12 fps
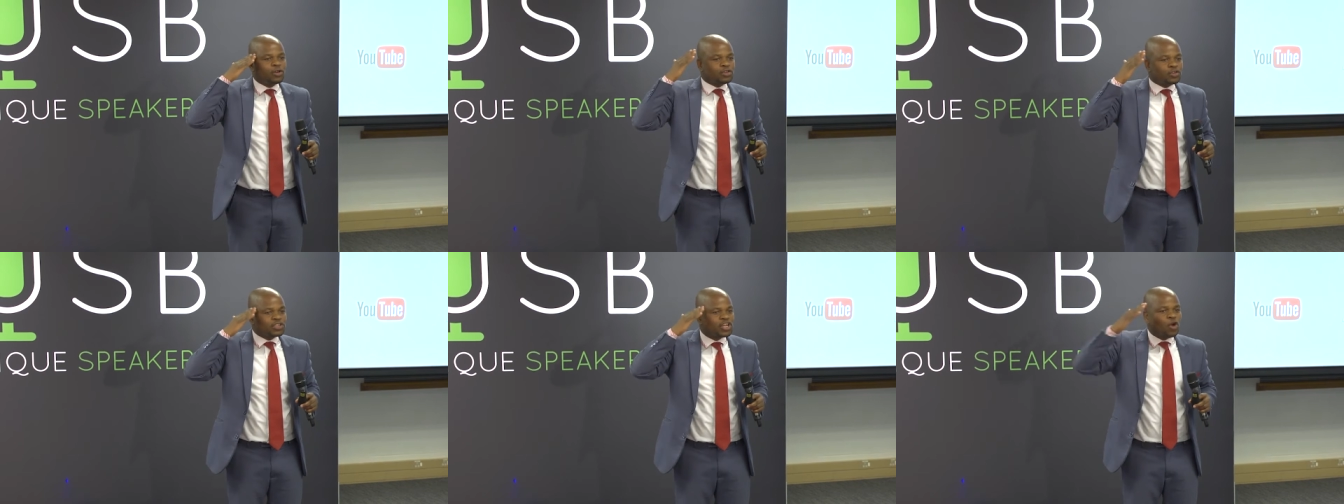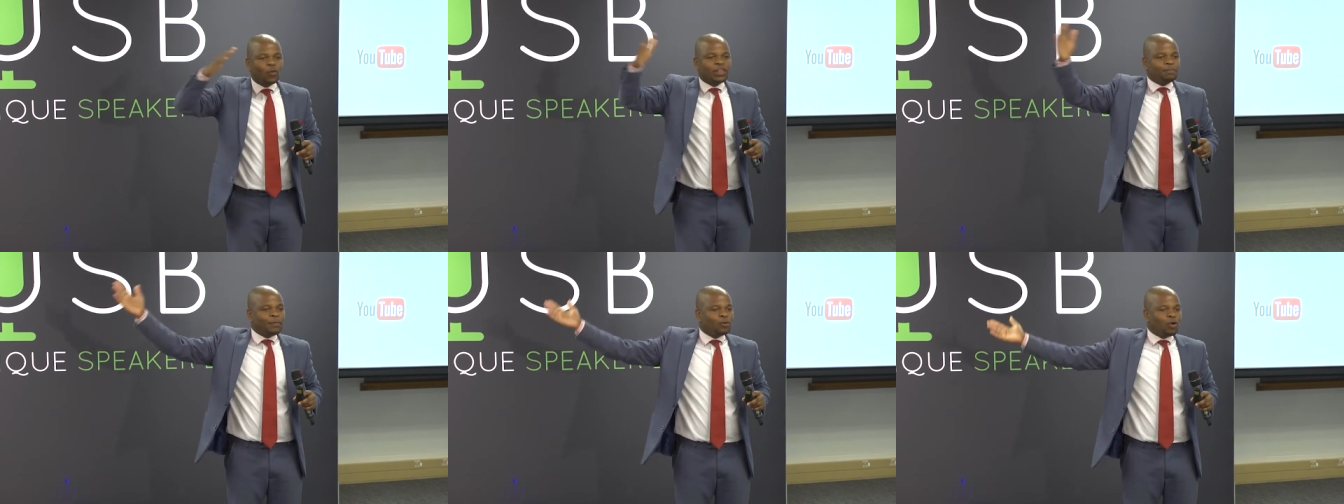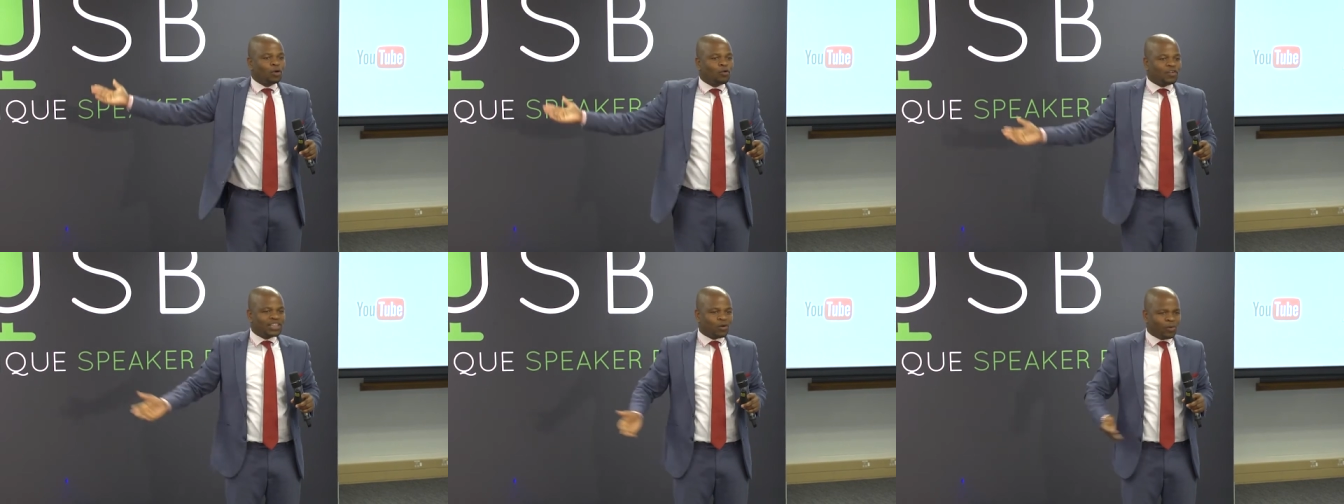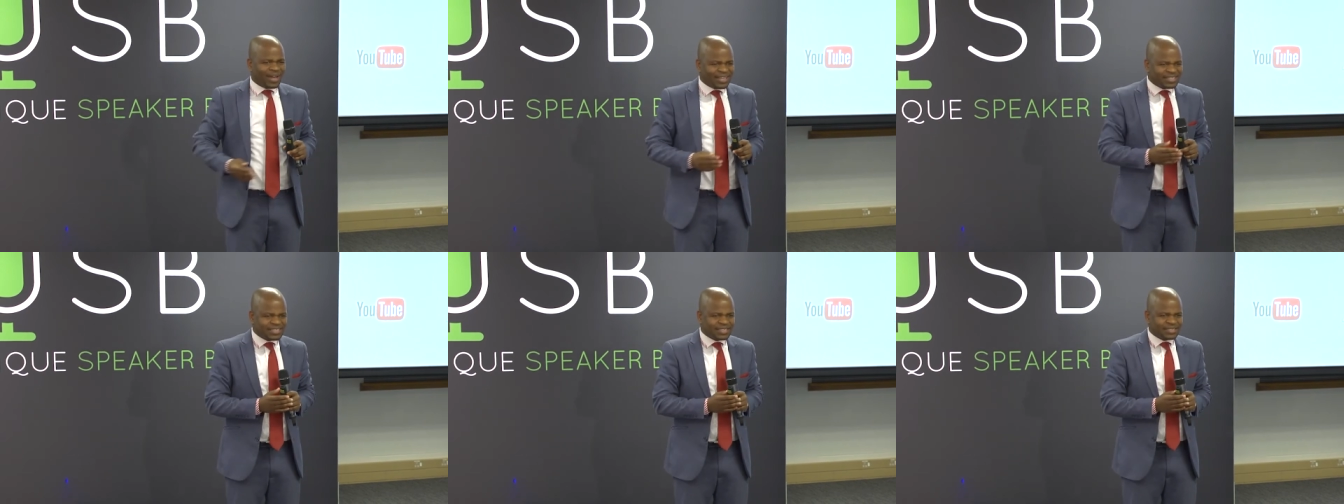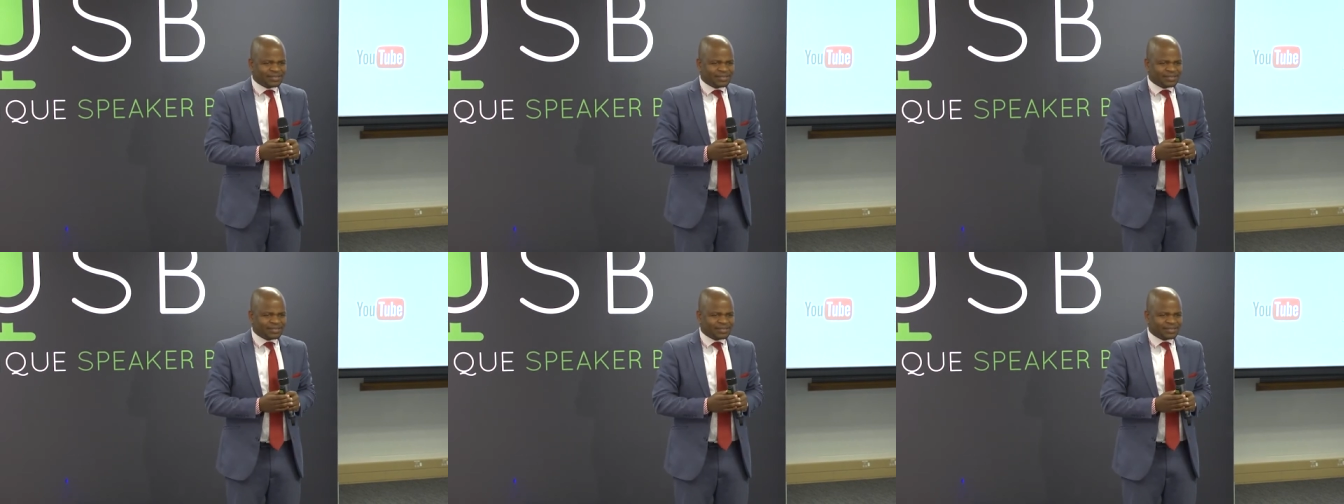your thoughts with people all over the world.